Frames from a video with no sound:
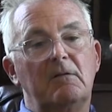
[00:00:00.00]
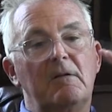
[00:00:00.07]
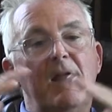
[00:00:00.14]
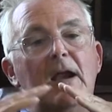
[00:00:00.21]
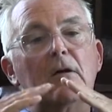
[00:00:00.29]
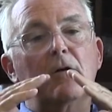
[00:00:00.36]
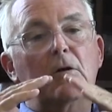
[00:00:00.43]

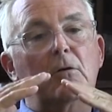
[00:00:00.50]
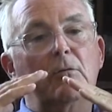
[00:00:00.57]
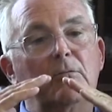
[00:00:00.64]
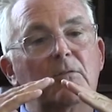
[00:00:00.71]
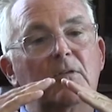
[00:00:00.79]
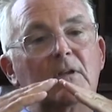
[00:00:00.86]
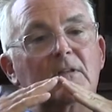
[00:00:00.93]

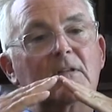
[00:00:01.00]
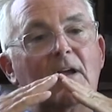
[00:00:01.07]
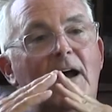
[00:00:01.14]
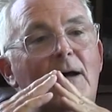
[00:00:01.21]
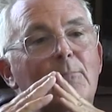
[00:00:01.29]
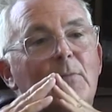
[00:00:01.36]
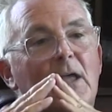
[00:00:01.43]
narrow the
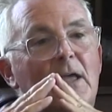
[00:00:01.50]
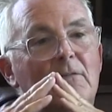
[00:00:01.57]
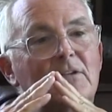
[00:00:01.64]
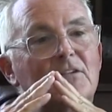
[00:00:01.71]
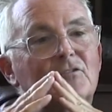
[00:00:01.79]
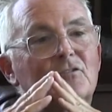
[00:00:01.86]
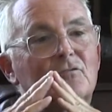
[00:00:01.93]

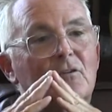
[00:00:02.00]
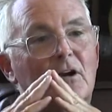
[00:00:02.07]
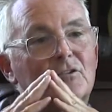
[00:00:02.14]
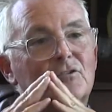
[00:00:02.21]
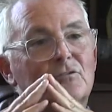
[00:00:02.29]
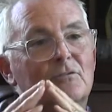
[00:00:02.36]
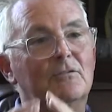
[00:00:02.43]
top-heavy
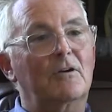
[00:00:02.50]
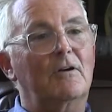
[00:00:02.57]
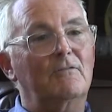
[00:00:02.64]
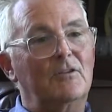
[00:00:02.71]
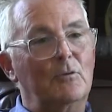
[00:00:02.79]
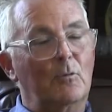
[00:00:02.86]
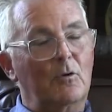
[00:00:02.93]
structure
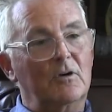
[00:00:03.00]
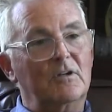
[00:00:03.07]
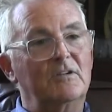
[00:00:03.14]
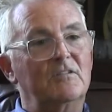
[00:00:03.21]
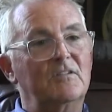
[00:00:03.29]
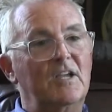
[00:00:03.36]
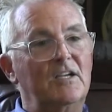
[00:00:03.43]
of the
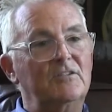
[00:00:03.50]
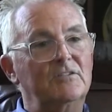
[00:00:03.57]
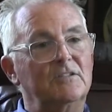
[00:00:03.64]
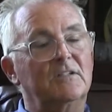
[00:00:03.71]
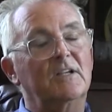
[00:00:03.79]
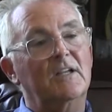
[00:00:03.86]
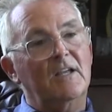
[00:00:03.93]

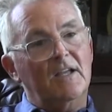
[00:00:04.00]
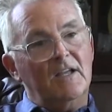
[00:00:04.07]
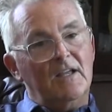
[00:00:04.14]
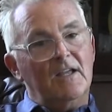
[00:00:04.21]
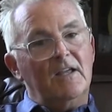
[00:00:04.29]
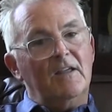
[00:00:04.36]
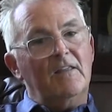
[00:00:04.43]
organization.
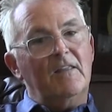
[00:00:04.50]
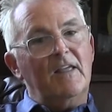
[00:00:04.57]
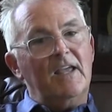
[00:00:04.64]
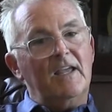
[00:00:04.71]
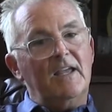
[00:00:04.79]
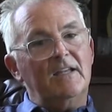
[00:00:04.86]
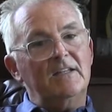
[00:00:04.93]

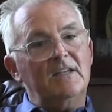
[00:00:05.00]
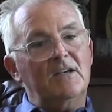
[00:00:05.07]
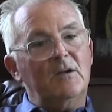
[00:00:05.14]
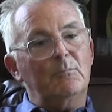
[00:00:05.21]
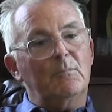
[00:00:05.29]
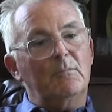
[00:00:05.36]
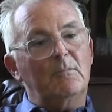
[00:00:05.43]
They ended
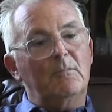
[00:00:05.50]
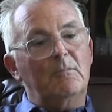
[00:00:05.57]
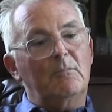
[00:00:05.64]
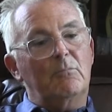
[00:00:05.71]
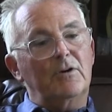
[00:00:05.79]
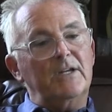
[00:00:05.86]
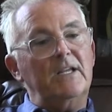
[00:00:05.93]
up
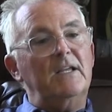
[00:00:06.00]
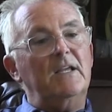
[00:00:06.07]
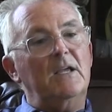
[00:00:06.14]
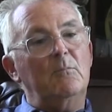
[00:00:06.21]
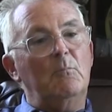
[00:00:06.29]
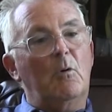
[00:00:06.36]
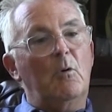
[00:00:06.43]
bringing
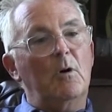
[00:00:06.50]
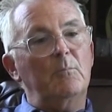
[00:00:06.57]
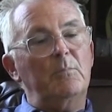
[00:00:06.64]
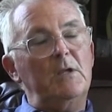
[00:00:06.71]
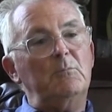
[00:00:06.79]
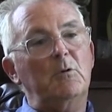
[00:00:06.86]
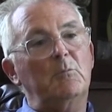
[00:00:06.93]
in more
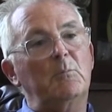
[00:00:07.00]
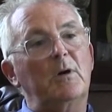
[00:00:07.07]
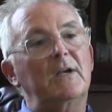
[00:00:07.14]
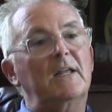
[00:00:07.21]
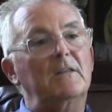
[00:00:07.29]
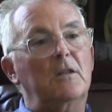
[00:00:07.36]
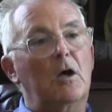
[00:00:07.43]
people
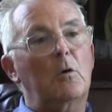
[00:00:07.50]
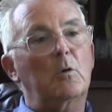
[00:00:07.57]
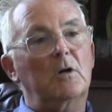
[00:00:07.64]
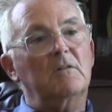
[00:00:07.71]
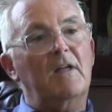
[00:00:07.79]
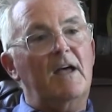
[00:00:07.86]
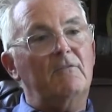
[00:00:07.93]
but at
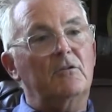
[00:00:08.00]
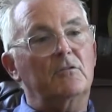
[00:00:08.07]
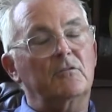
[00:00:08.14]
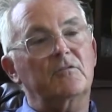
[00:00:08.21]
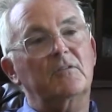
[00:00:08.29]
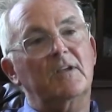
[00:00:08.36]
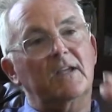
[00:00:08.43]
lower
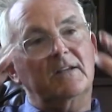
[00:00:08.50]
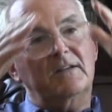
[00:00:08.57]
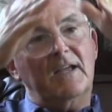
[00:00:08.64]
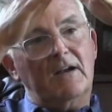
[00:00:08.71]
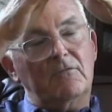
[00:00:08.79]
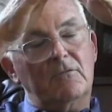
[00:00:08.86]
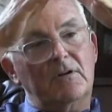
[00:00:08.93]
levels and
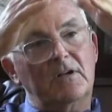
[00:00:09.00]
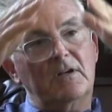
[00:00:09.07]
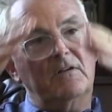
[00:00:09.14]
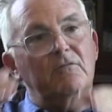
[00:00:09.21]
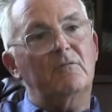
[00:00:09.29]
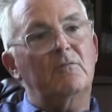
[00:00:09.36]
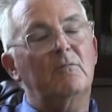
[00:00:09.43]
got rid
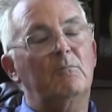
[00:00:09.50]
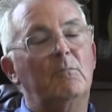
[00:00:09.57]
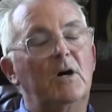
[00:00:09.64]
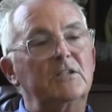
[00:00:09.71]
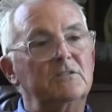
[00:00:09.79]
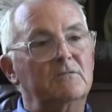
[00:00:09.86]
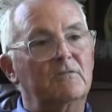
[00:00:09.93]
of
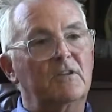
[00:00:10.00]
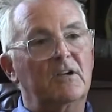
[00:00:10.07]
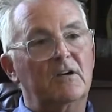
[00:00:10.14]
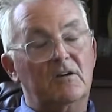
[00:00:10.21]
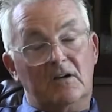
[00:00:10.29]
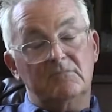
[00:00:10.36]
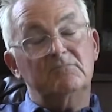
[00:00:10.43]
much of
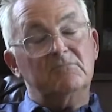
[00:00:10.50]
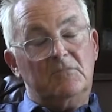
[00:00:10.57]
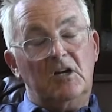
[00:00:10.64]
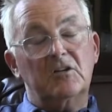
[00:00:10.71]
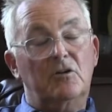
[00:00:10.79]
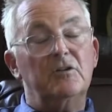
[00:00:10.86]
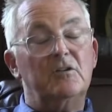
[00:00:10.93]
their, uh,
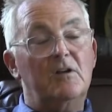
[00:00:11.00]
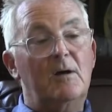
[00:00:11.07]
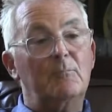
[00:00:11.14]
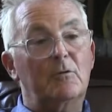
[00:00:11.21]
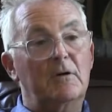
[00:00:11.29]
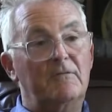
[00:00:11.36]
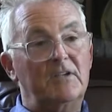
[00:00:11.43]
a good
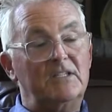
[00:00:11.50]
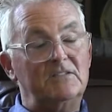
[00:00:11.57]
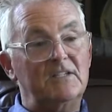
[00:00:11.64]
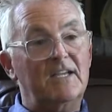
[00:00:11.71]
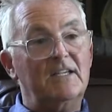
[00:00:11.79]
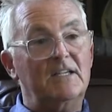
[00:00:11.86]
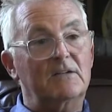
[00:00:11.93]
number of
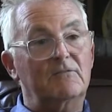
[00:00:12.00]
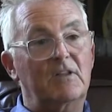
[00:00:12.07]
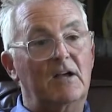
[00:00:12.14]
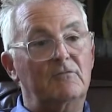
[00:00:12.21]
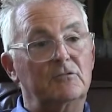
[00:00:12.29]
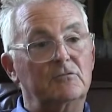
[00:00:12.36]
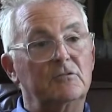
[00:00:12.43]
executive
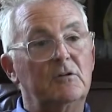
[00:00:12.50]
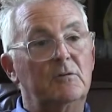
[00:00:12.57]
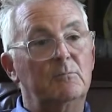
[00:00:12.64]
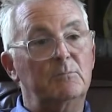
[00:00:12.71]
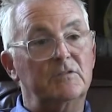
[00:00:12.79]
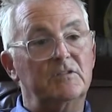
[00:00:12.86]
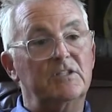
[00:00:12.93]
level
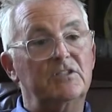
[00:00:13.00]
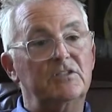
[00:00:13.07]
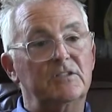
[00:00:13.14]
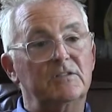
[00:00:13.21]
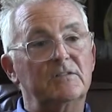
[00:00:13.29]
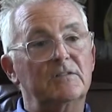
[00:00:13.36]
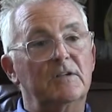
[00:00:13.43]

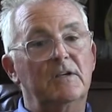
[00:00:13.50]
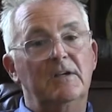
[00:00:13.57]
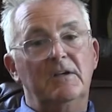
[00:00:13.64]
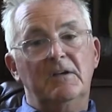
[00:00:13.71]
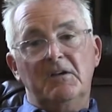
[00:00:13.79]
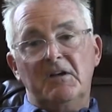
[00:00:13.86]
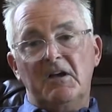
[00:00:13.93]
positions,
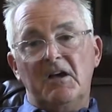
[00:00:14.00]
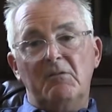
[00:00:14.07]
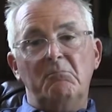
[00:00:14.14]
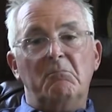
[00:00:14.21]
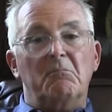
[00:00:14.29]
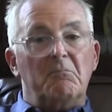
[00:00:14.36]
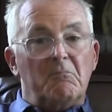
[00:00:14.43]

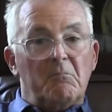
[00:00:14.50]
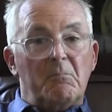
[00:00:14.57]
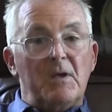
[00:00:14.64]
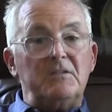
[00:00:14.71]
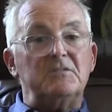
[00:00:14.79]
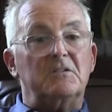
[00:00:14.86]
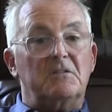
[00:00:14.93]
um,
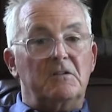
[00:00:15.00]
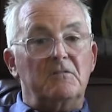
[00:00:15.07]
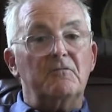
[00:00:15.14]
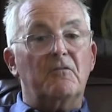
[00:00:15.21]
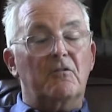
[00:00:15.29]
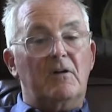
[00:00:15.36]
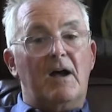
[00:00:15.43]
basically
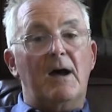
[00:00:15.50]
for